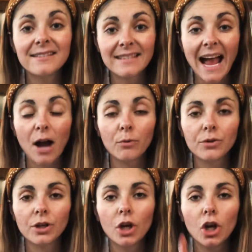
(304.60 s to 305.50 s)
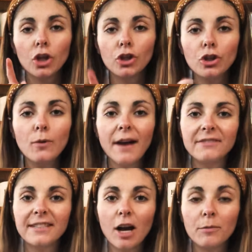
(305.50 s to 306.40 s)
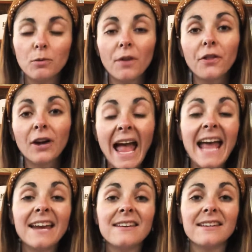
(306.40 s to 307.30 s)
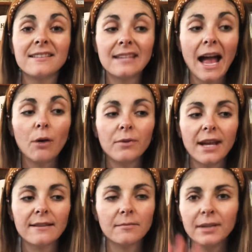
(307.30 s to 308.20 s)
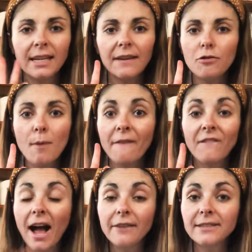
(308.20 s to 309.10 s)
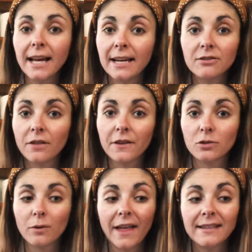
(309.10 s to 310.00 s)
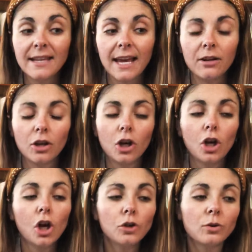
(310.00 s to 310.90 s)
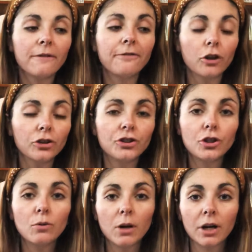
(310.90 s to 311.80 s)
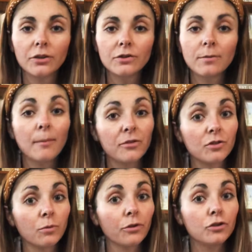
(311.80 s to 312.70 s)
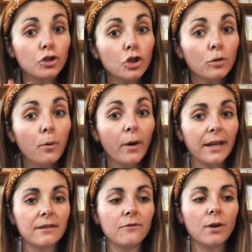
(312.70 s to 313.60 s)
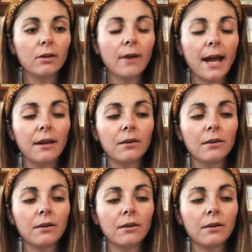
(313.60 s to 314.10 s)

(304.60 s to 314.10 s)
sound. You have to tell me what their end sound is. I'm going to give you about 5 seconds on this one. That's it. So the first 2 words, remember this is worth 2 points if you get it right.